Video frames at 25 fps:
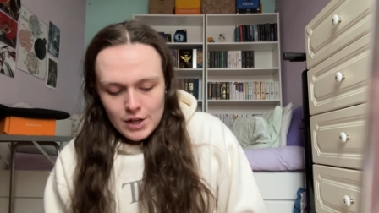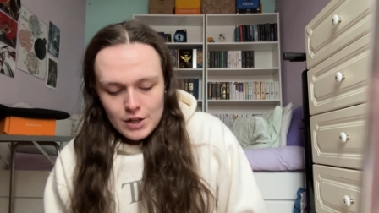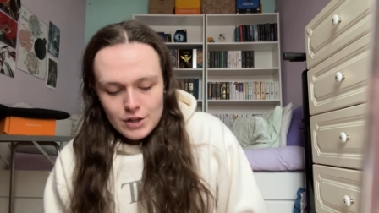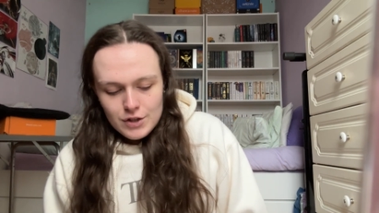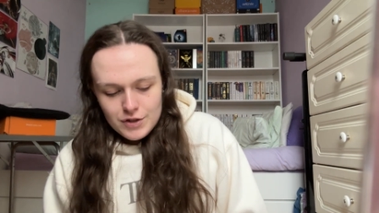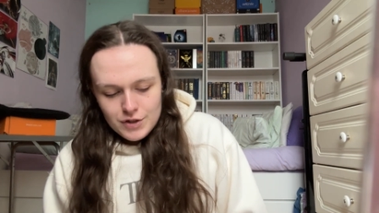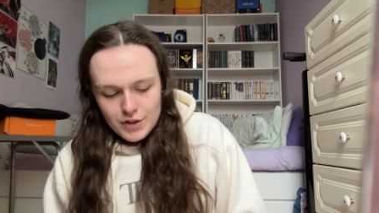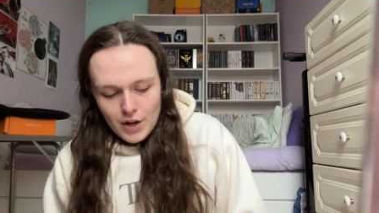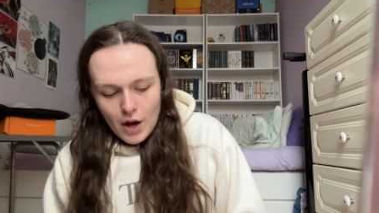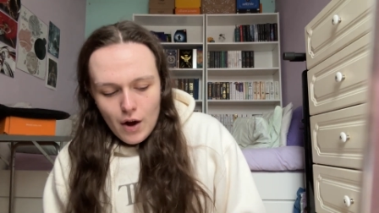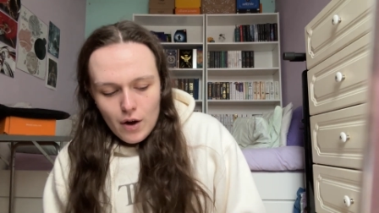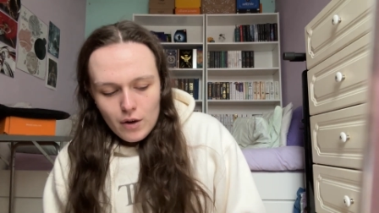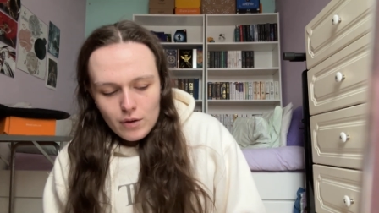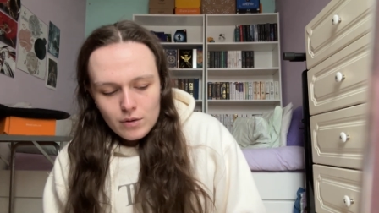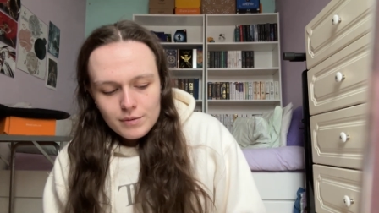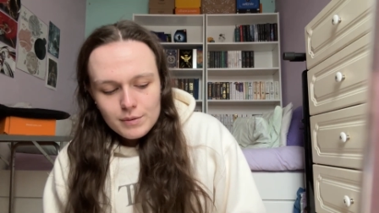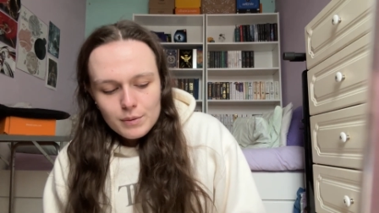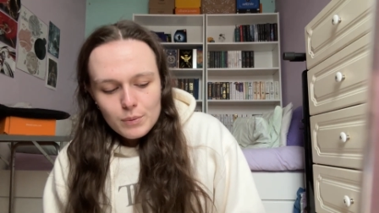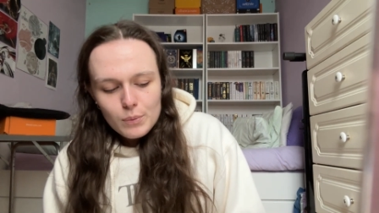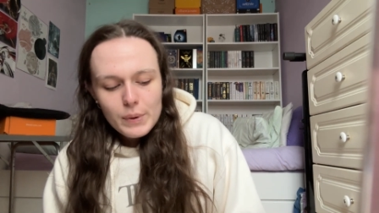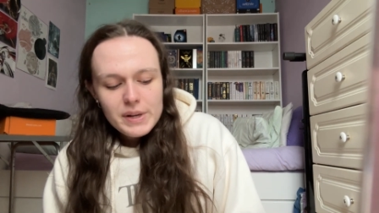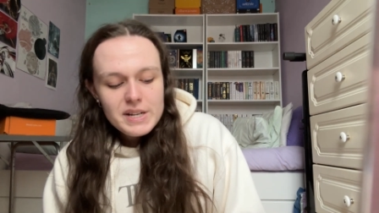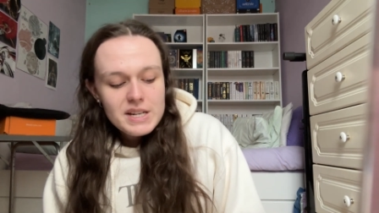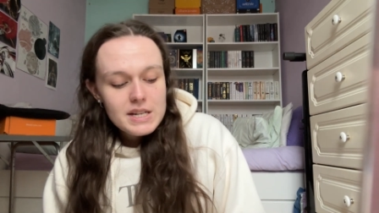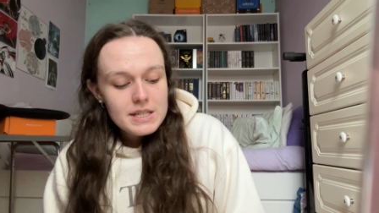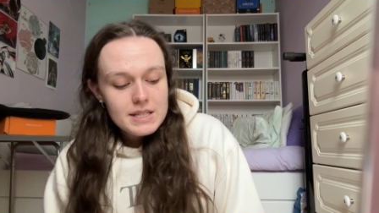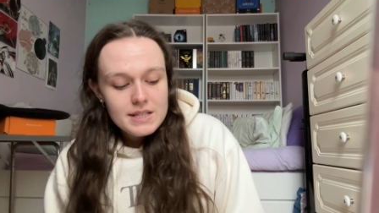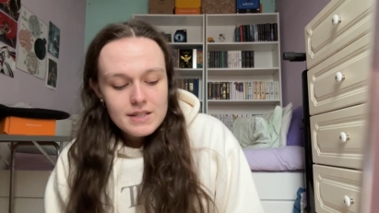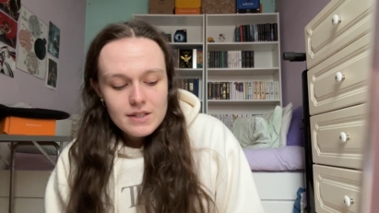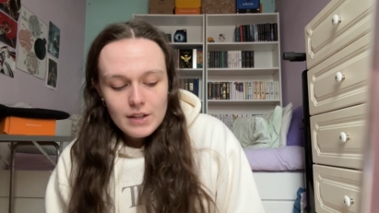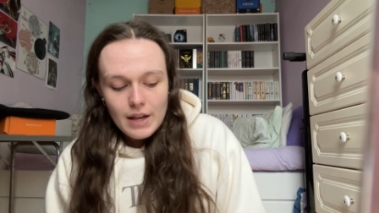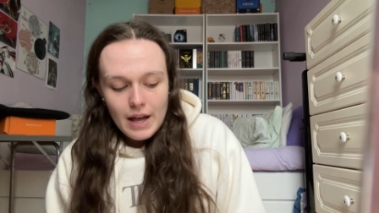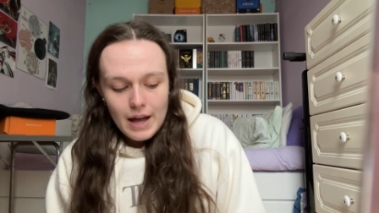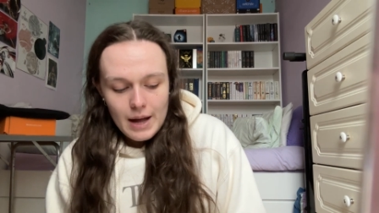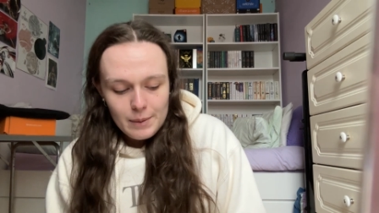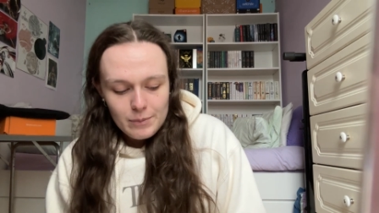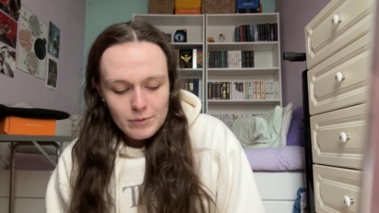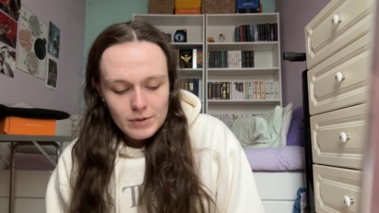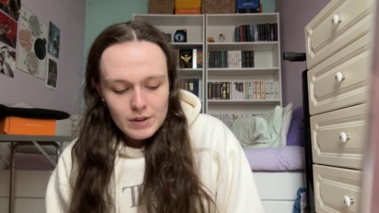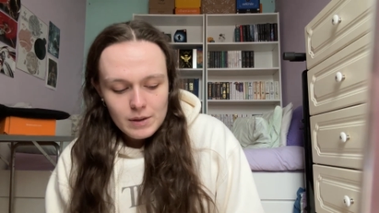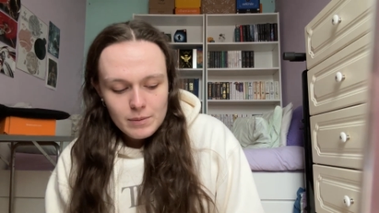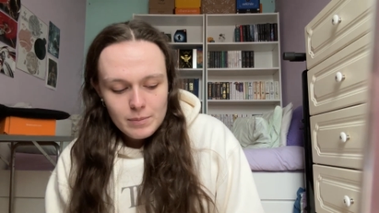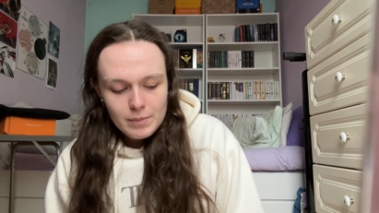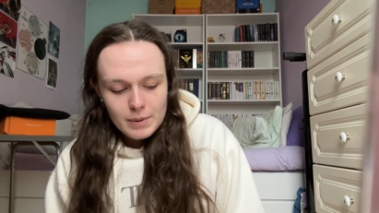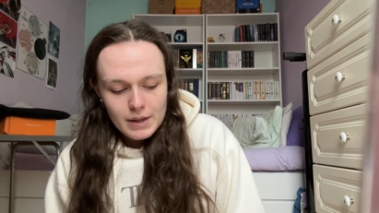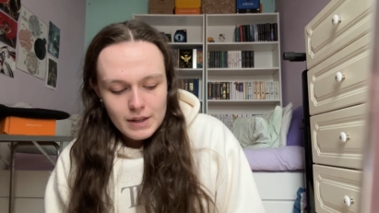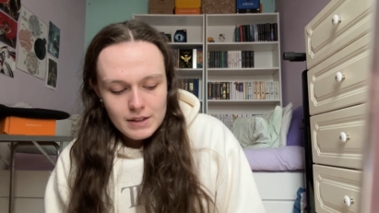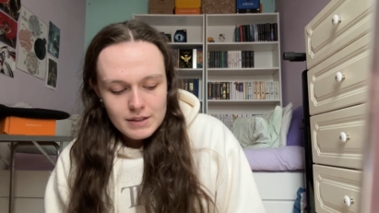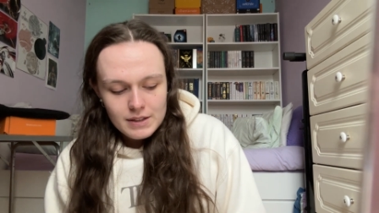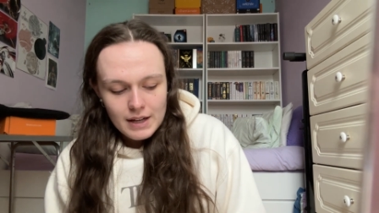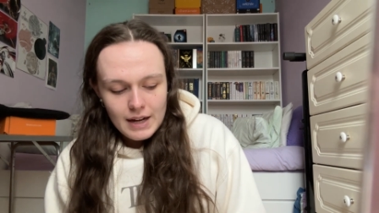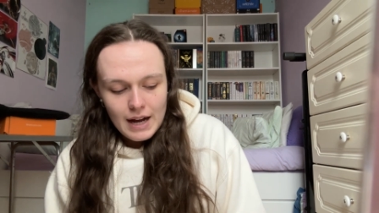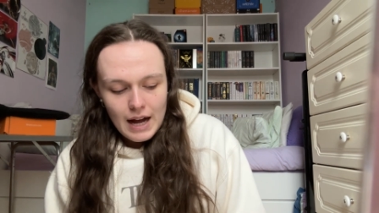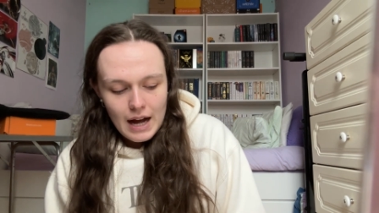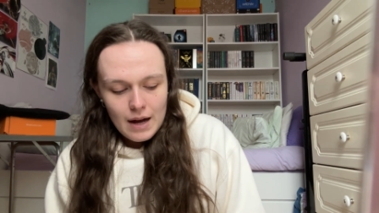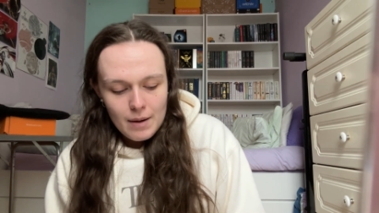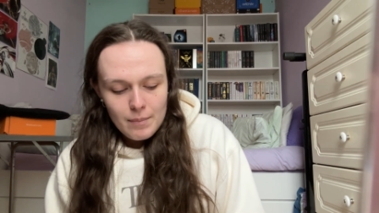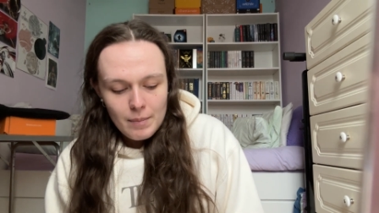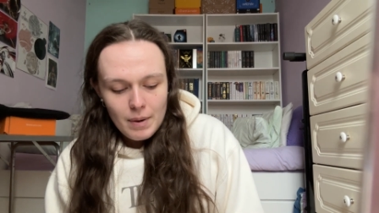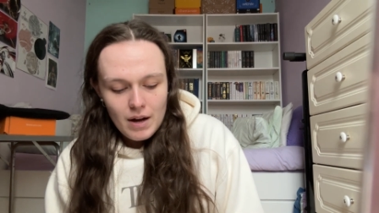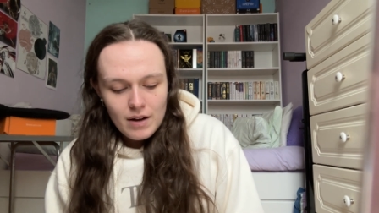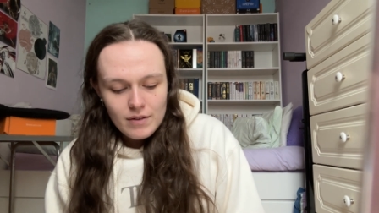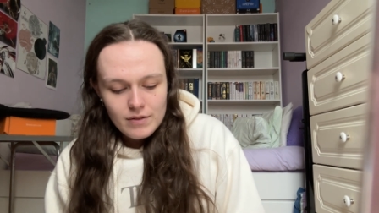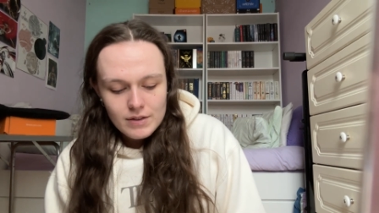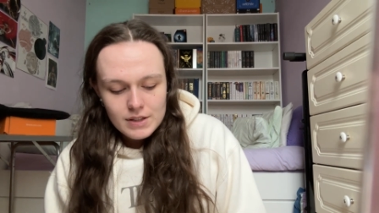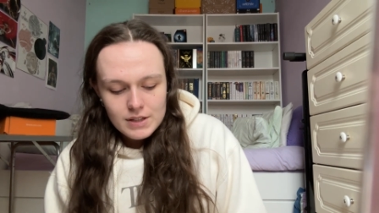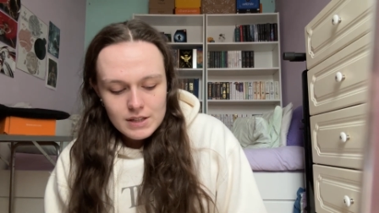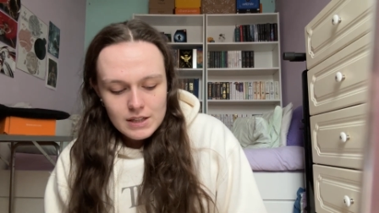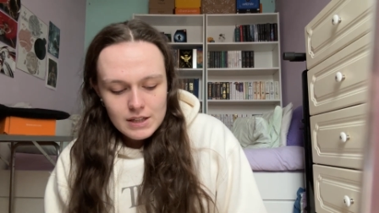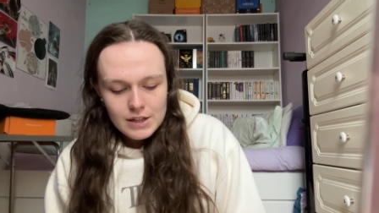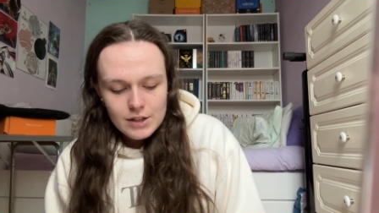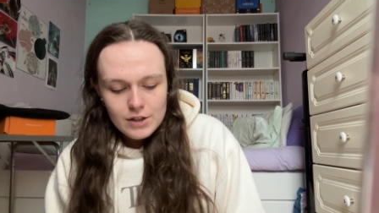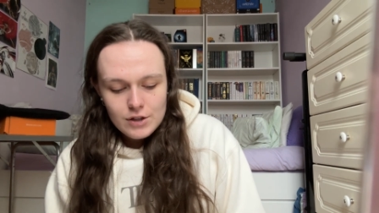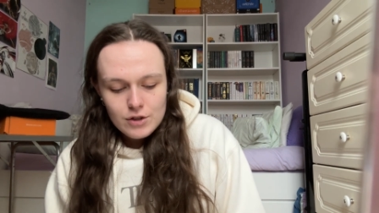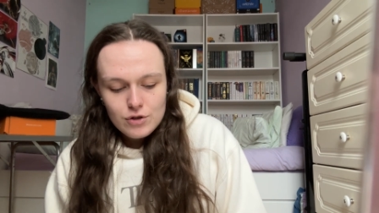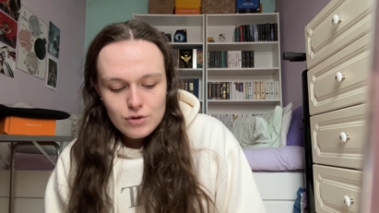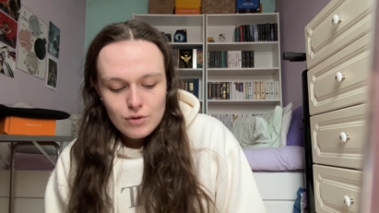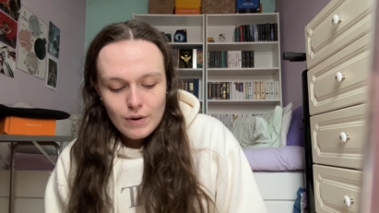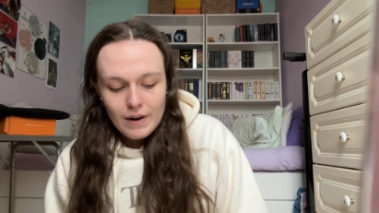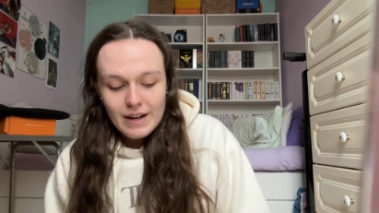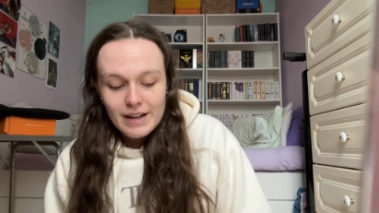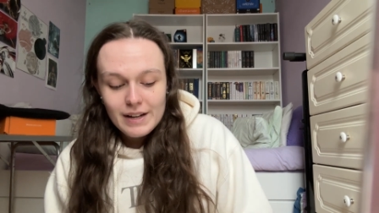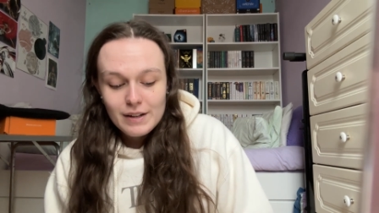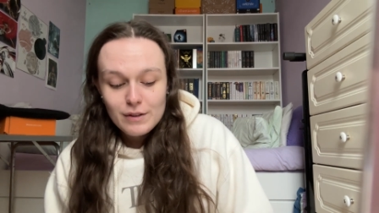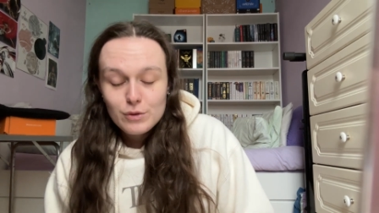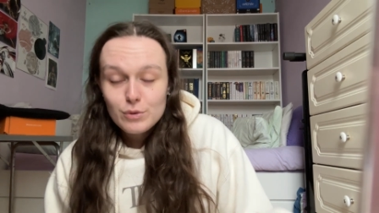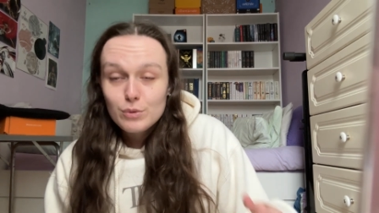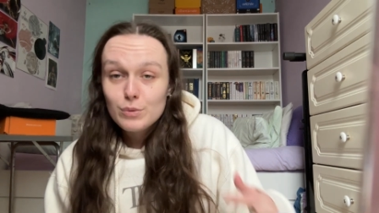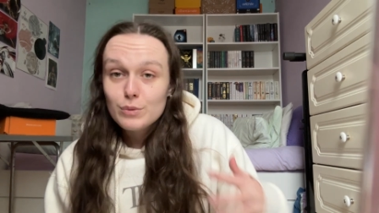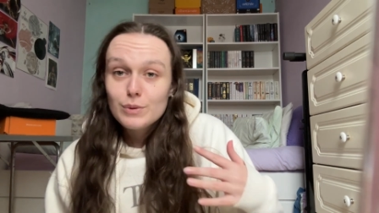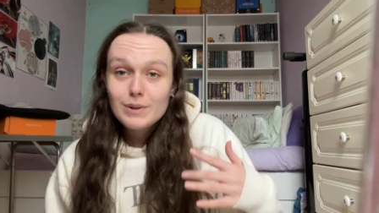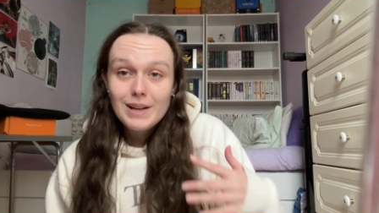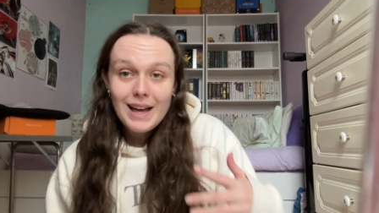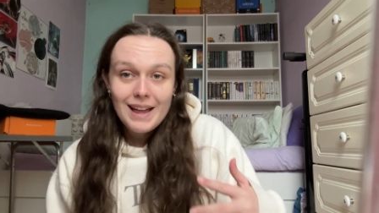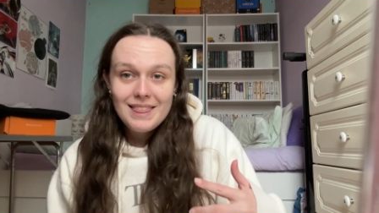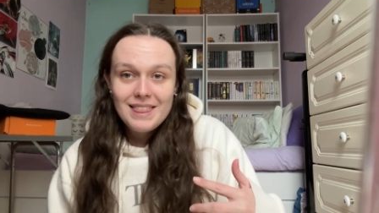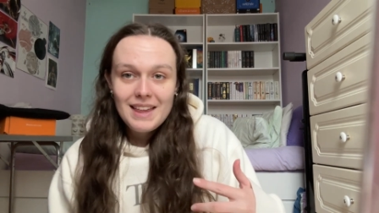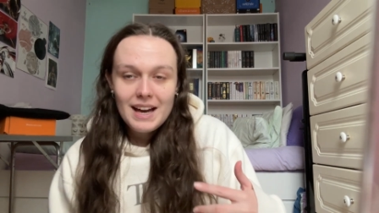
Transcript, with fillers: So, which is helpful because I am obviously trying to get